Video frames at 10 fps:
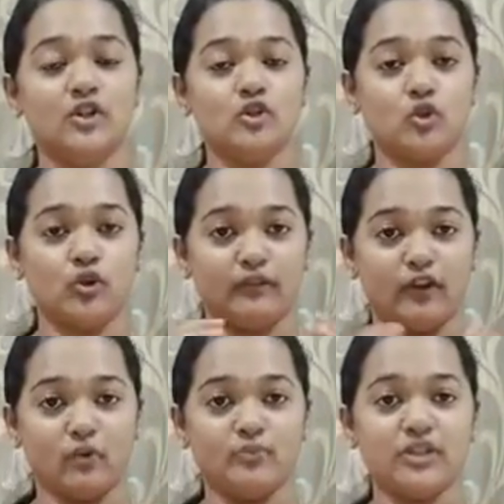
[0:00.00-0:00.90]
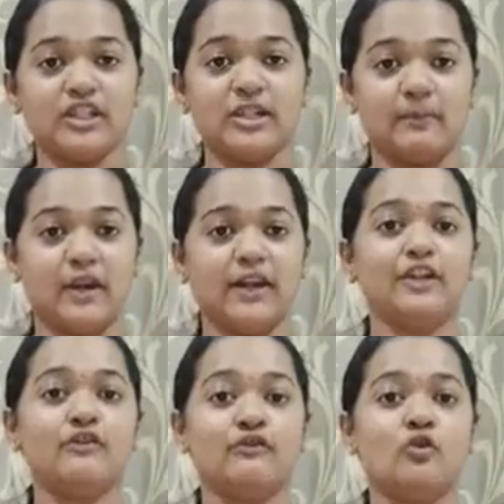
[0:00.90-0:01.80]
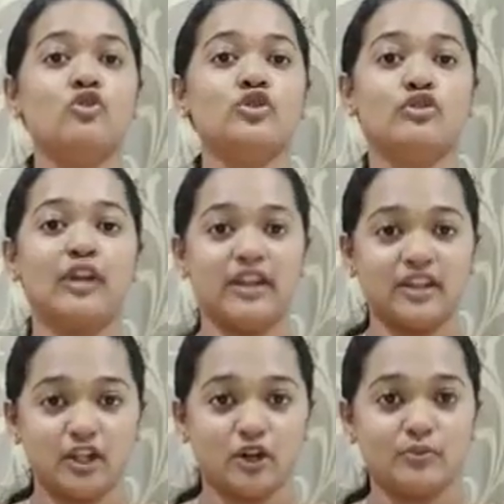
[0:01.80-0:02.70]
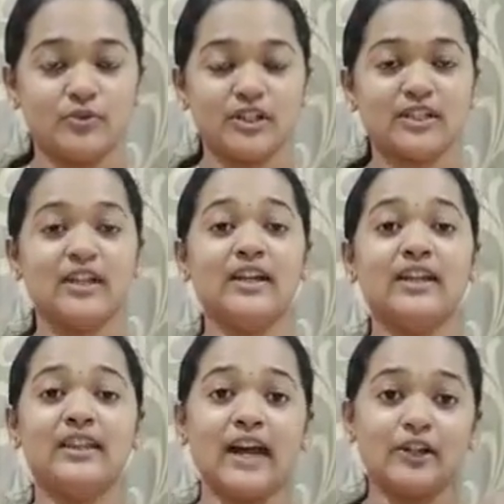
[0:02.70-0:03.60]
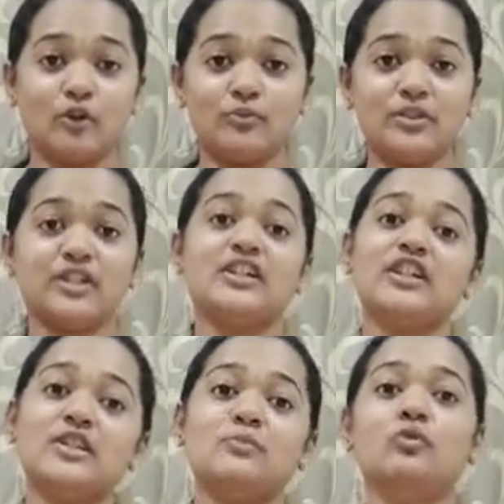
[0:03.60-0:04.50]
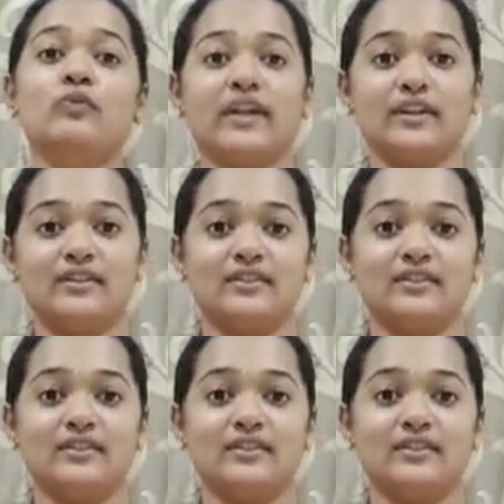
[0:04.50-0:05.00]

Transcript: So, if an object is applying a force on another object, that object is moving.